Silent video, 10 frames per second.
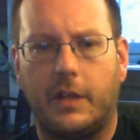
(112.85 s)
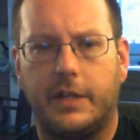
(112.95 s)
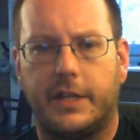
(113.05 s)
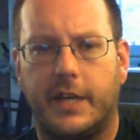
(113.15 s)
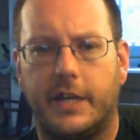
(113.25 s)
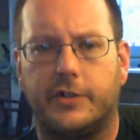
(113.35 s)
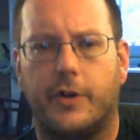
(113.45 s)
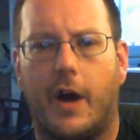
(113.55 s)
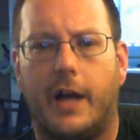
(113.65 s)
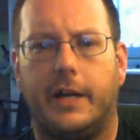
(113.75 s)
Guinness
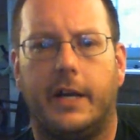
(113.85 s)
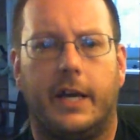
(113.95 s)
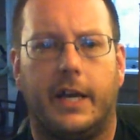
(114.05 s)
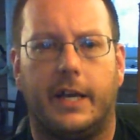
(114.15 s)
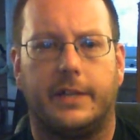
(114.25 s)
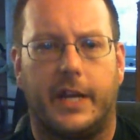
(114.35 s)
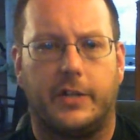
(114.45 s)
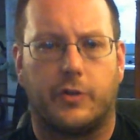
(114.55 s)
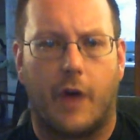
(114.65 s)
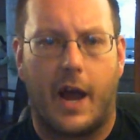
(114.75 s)
Draught is a
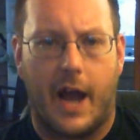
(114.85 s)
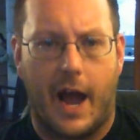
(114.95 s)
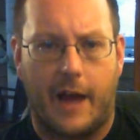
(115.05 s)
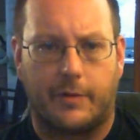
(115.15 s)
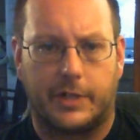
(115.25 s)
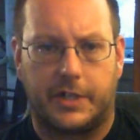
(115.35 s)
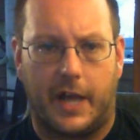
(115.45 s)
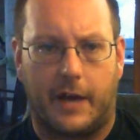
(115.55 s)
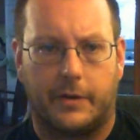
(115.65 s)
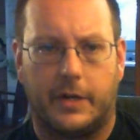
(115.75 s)
dry Irish
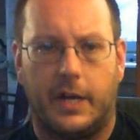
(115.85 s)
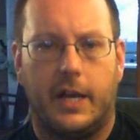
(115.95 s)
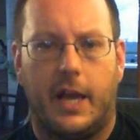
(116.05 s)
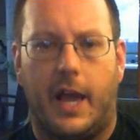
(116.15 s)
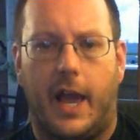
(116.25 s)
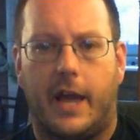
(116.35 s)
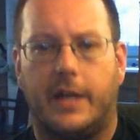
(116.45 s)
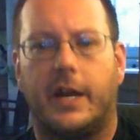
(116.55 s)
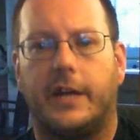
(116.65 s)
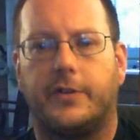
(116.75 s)
stout,
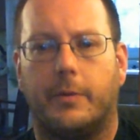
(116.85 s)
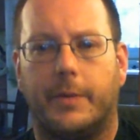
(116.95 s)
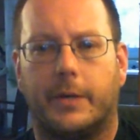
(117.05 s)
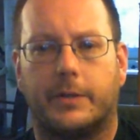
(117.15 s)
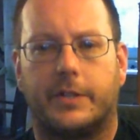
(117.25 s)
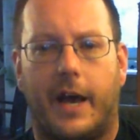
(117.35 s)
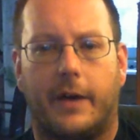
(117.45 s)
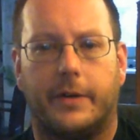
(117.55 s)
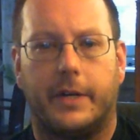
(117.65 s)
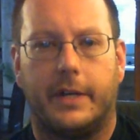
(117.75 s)
and Nitro Milk
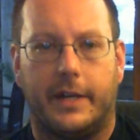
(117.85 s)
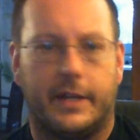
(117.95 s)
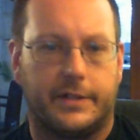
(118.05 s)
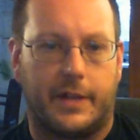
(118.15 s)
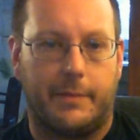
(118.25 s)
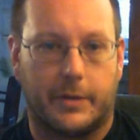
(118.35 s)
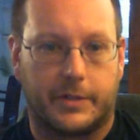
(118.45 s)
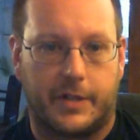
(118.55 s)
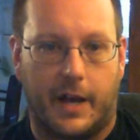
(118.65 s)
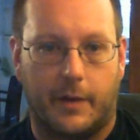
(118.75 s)
Stout is a
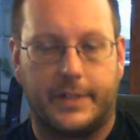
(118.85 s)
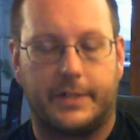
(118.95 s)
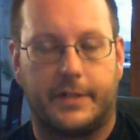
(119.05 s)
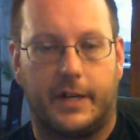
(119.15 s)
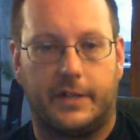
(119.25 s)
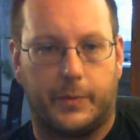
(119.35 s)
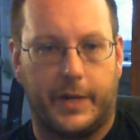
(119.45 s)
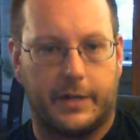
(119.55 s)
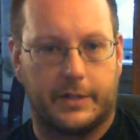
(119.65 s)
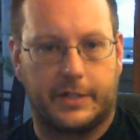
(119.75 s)
milk stout, which is a
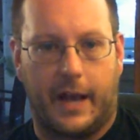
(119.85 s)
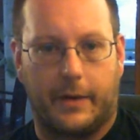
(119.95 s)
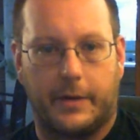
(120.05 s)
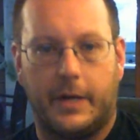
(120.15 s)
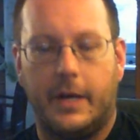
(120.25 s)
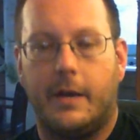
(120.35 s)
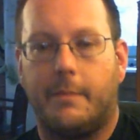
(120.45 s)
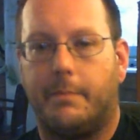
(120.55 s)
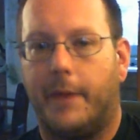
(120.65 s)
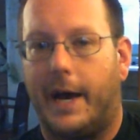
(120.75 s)
sweeter stout.
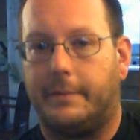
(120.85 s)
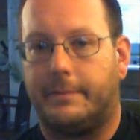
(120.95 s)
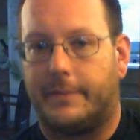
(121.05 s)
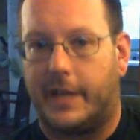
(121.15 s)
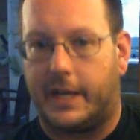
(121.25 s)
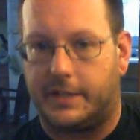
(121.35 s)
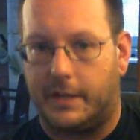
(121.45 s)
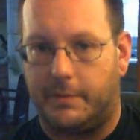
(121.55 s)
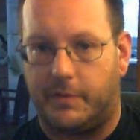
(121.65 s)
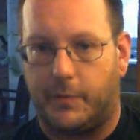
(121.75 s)
But, like I
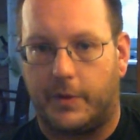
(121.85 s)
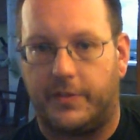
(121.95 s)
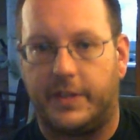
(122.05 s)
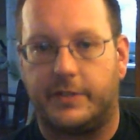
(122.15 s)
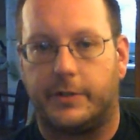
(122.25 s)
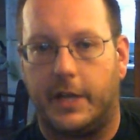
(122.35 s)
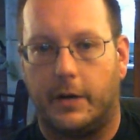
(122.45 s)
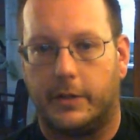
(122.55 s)
said before, these are the only